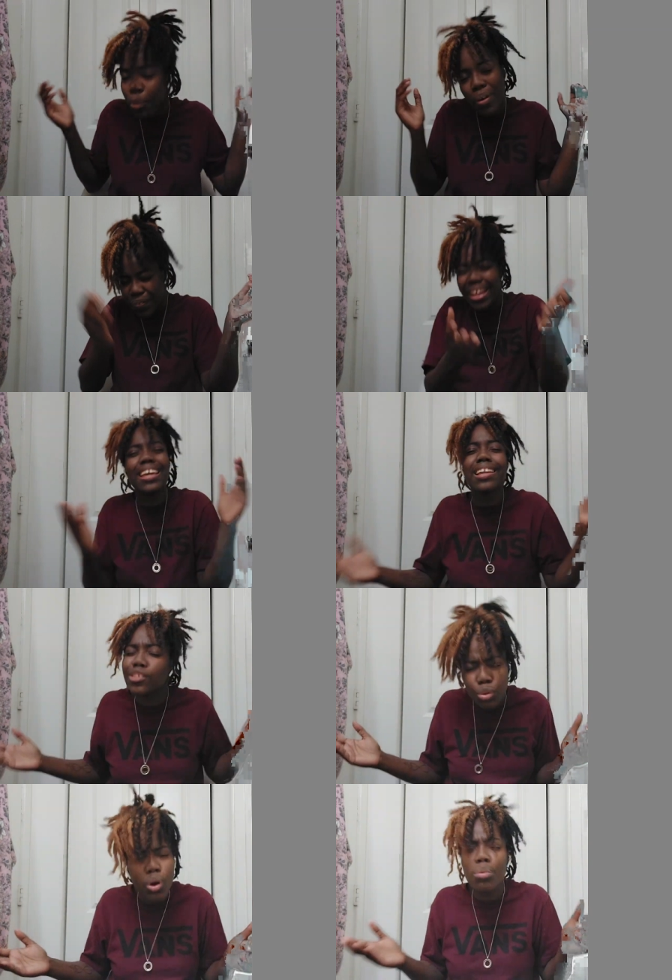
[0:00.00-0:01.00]
We finna get
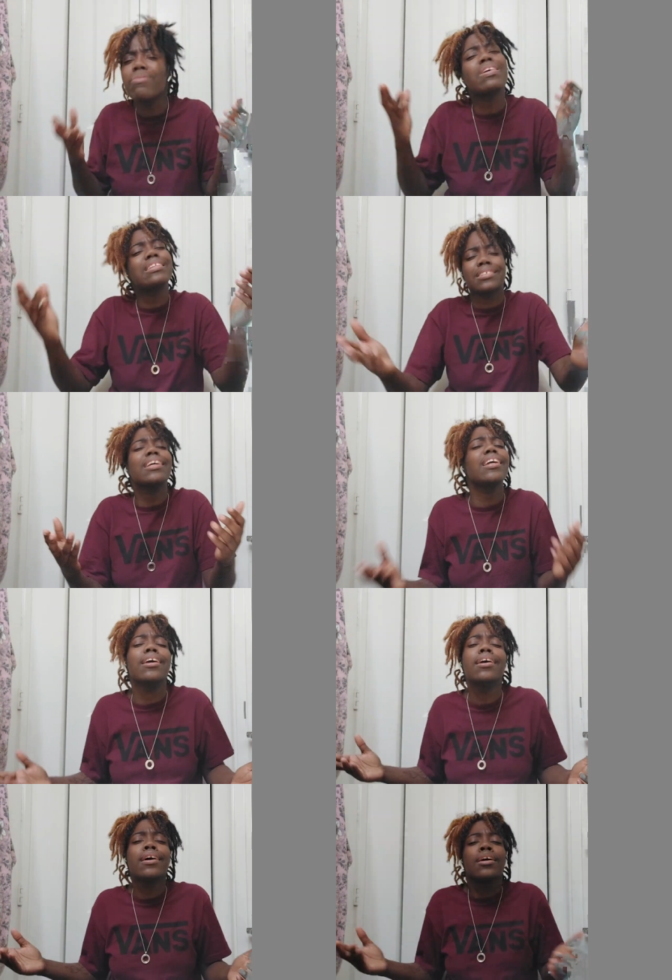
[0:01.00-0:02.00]
into it. We finna see.
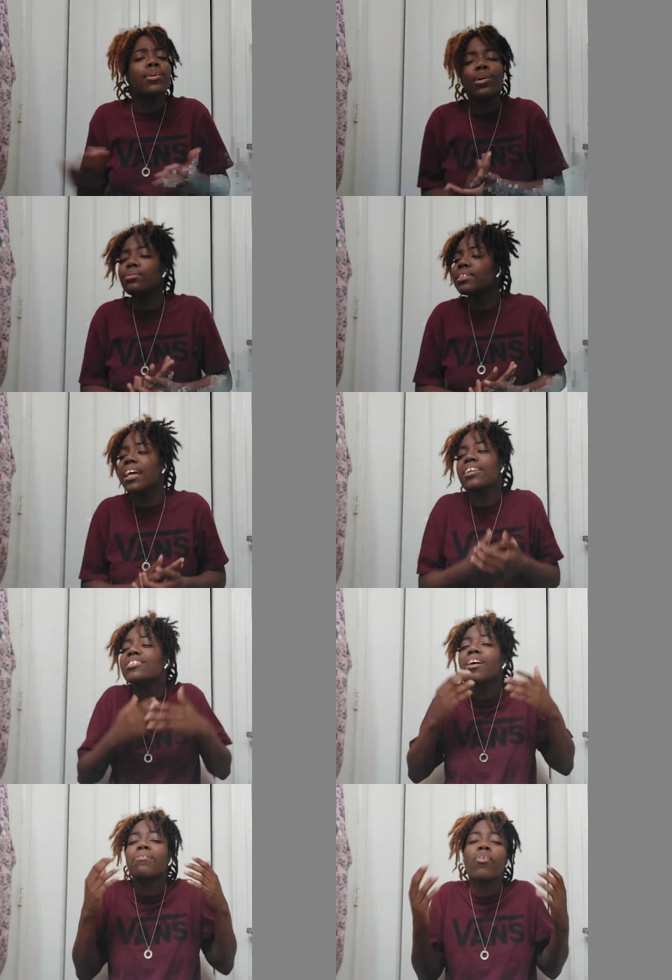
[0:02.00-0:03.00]
You know what I'm saying?
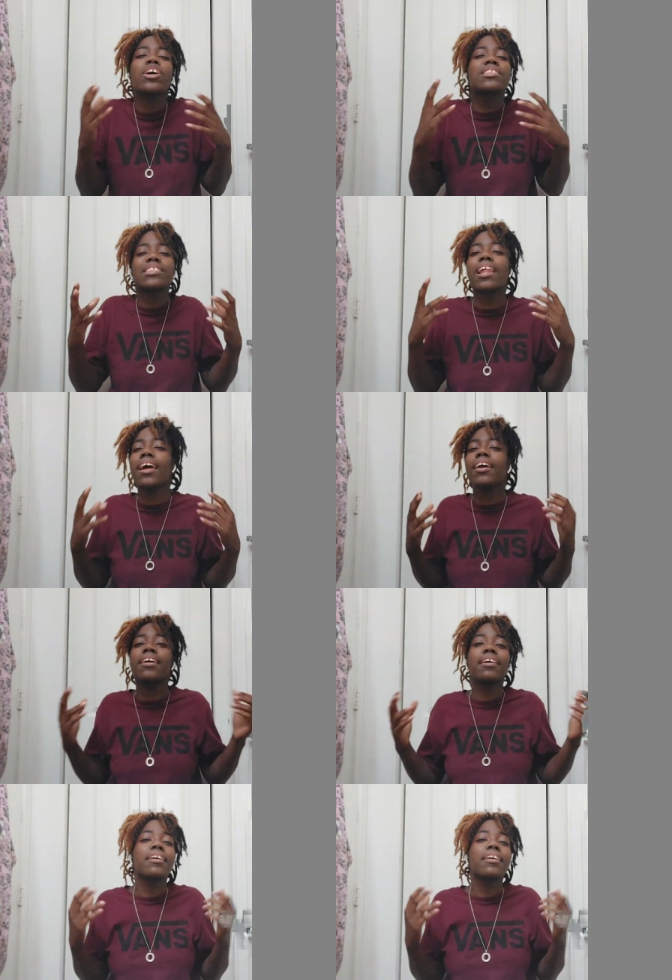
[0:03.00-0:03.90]
Is her voice like,